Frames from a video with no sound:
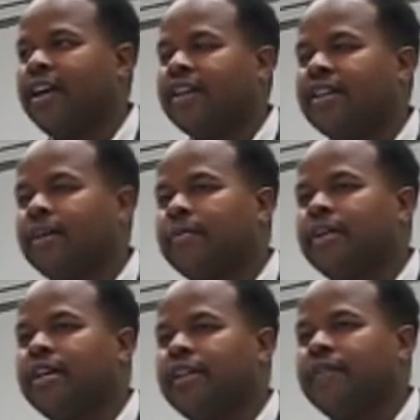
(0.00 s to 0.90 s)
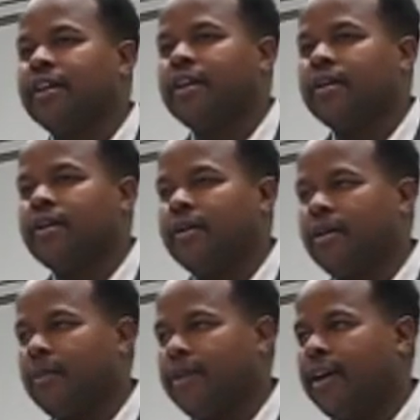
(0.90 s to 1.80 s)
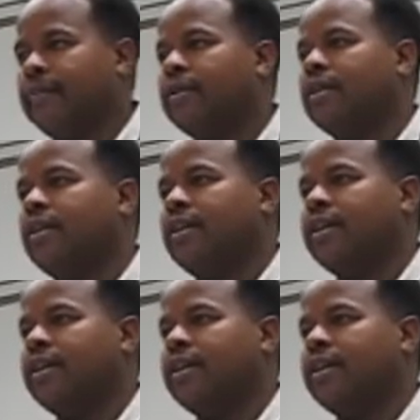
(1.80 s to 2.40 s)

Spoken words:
they believe that Obama